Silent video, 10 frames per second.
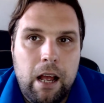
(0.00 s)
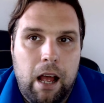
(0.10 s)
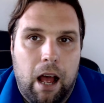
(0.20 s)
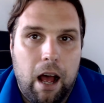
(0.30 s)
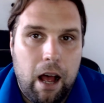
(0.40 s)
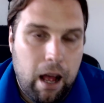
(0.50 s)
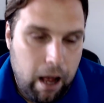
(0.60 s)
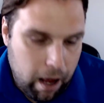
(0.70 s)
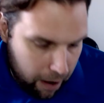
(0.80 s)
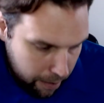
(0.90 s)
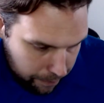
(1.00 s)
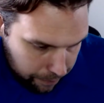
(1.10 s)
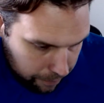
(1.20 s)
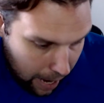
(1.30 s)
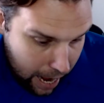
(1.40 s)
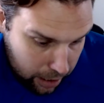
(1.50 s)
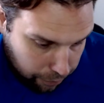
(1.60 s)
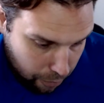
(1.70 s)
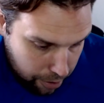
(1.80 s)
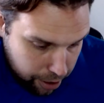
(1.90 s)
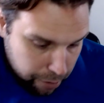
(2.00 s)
As for the